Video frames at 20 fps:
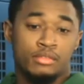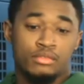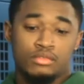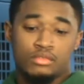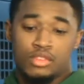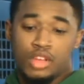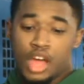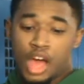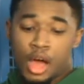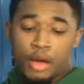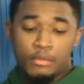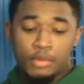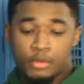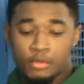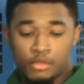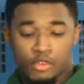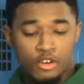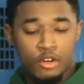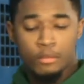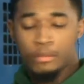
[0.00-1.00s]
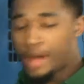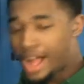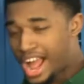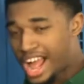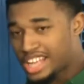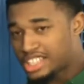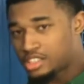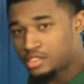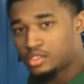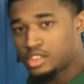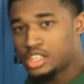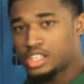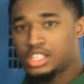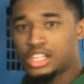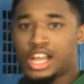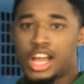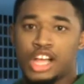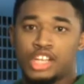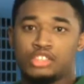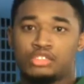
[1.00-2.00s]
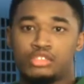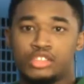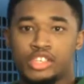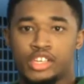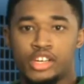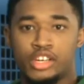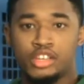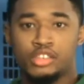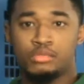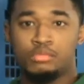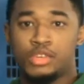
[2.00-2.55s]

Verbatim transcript: And I've been real passive these last three years,